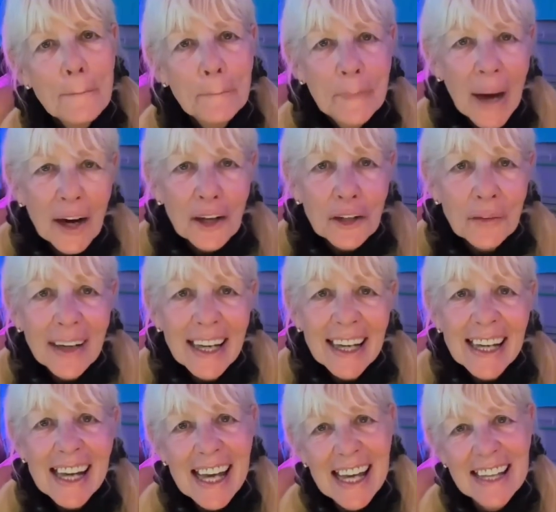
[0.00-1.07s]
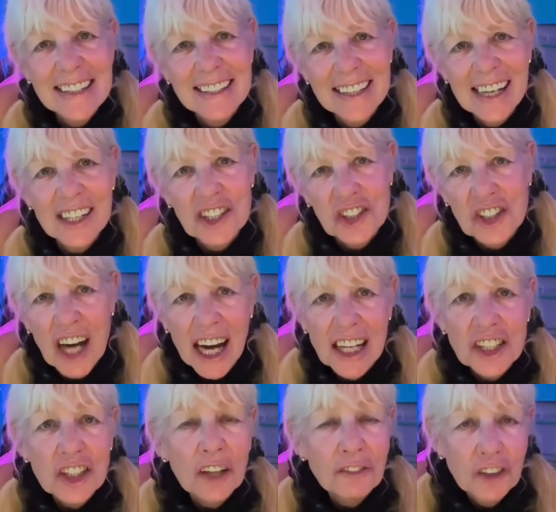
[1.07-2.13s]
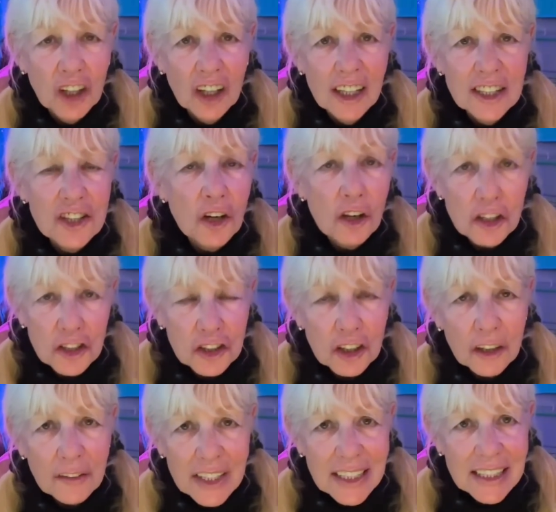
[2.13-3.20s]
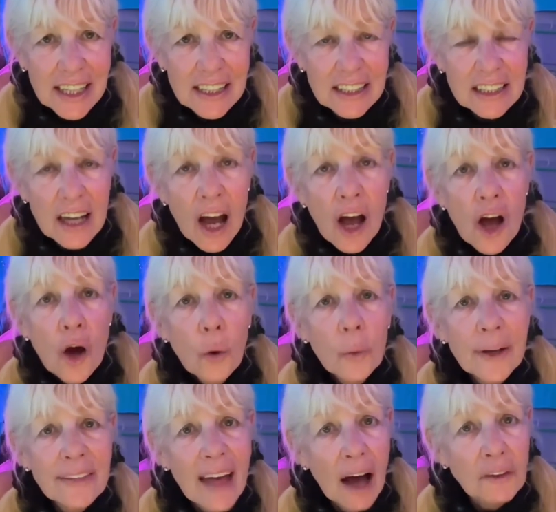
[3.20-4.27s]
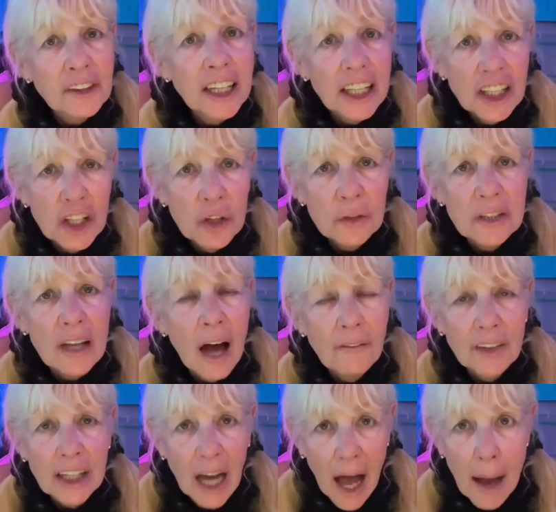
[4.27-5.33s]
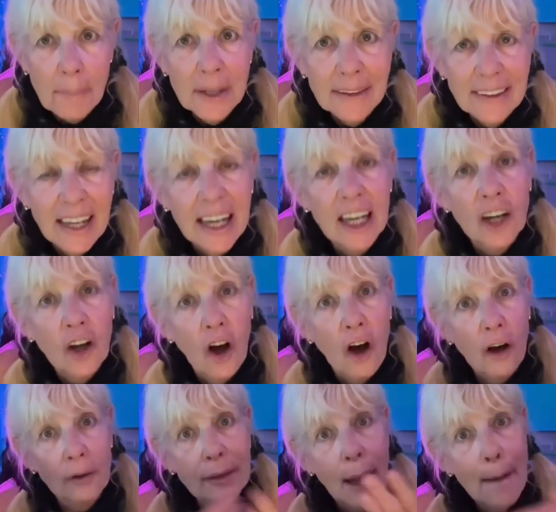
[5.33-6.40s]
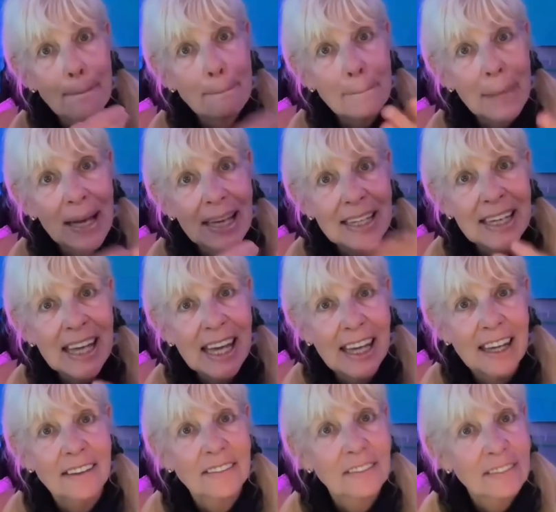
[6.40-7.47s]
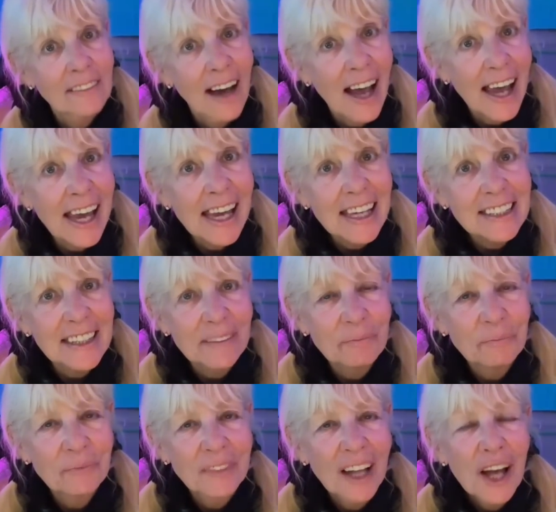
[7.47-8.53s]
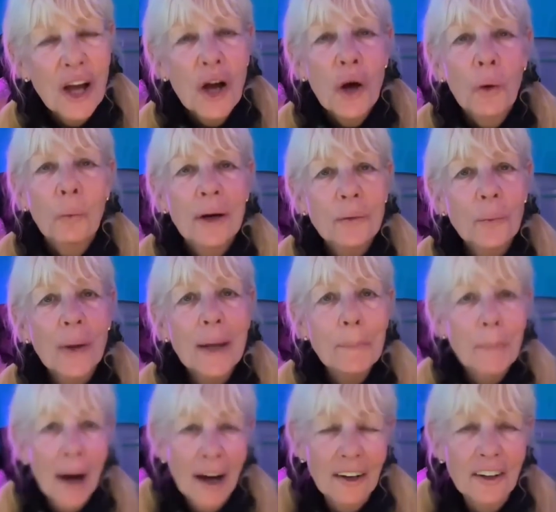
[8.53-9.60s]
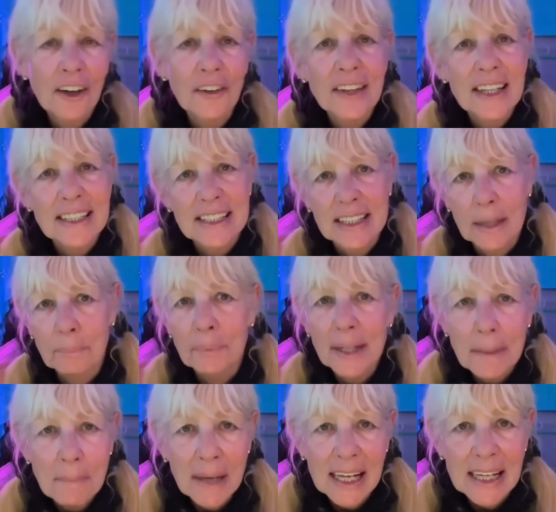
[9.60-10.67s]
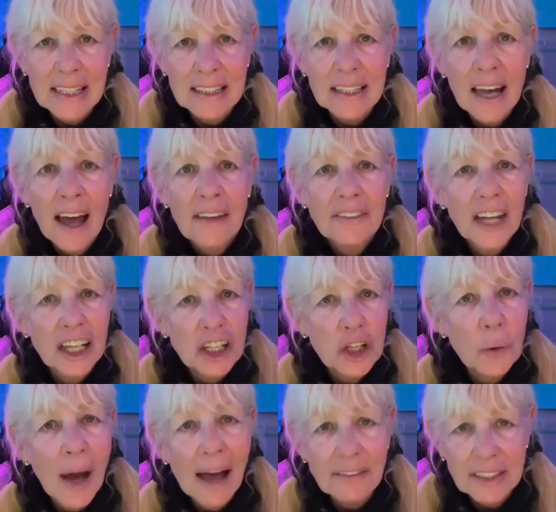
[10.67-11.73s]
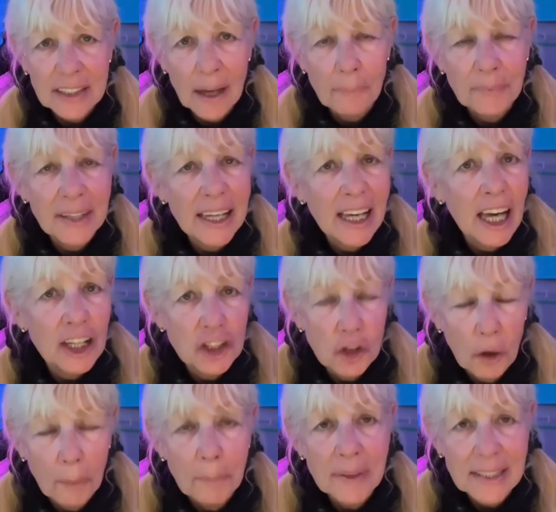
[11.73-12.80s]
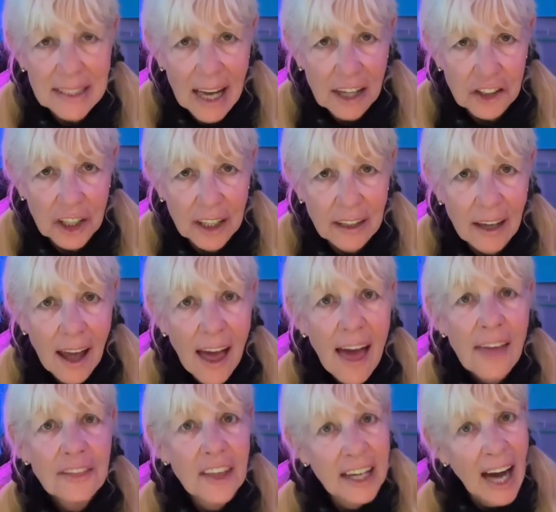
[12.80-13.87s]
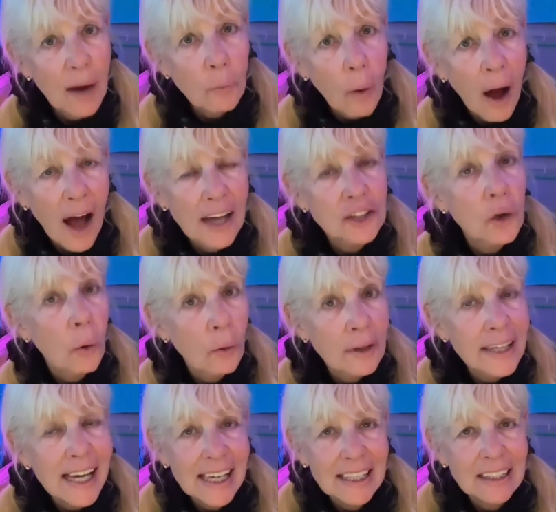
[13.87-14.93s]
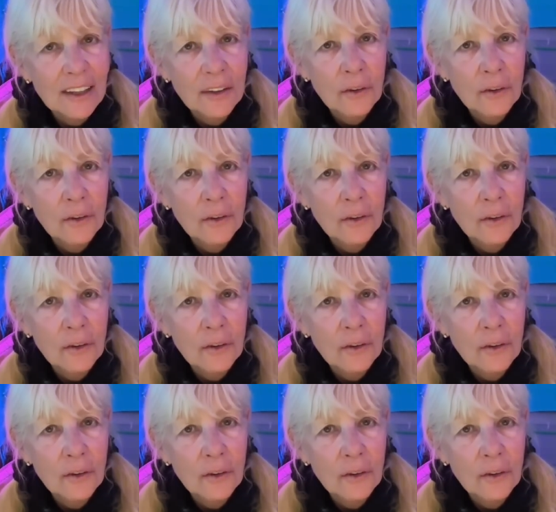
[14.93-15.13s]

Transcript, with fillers: Bartering is the exchange of goods or services without the use of a common thing called money, right? When we barter, this simply means that you have something in your possession that I want or need,